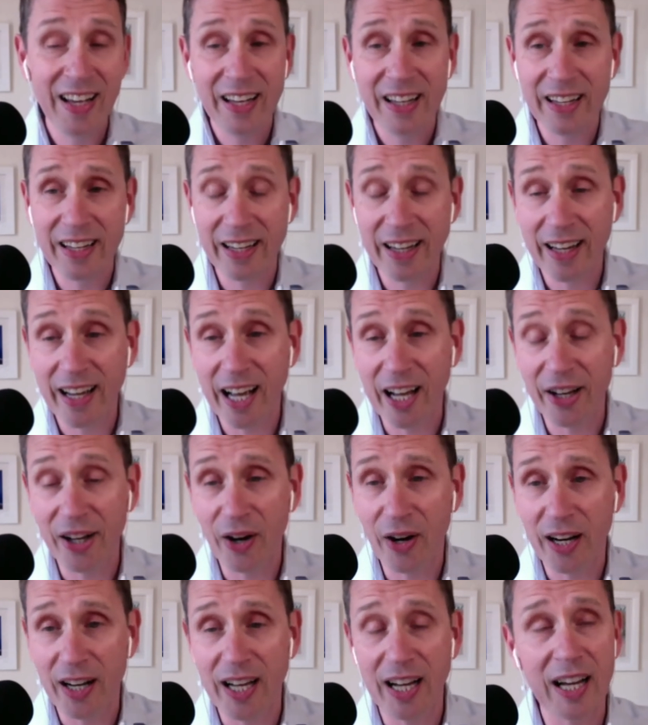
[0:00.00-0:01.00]
yeah, I know,
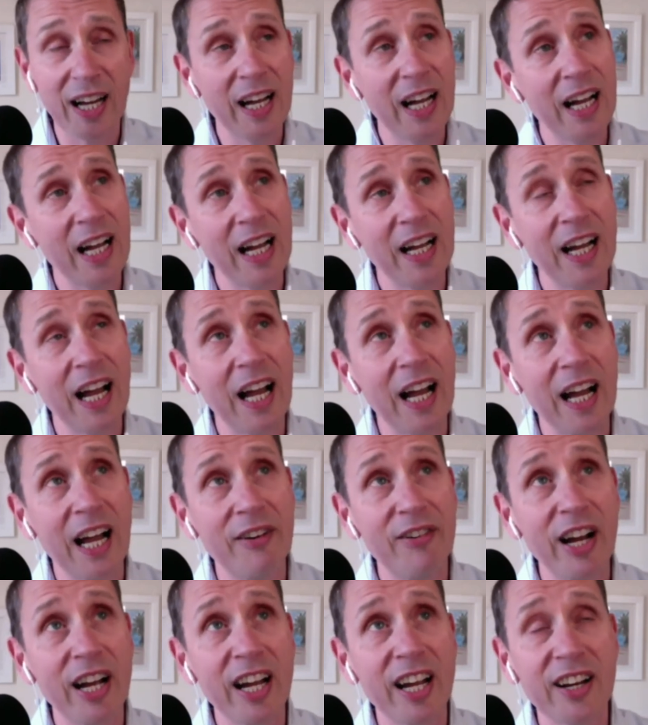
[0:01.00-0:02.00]
and I, I, I
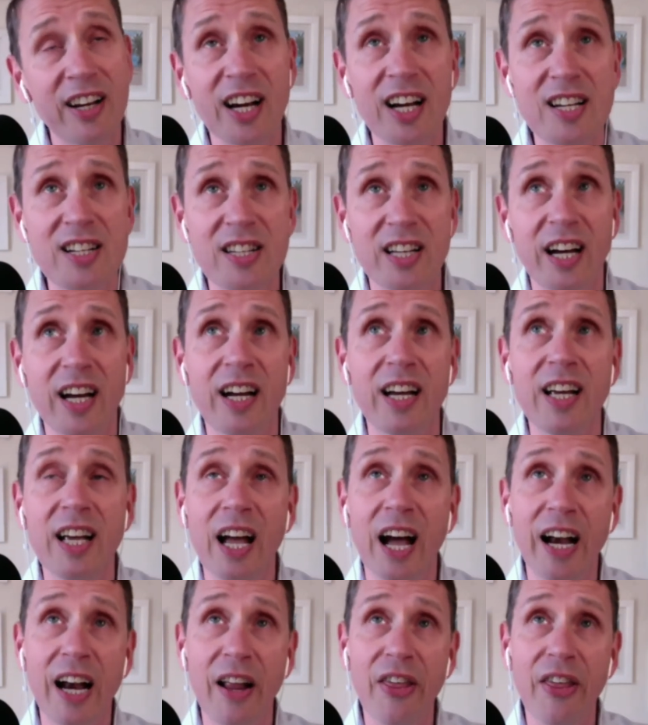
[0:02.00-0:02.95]
recognise that, and I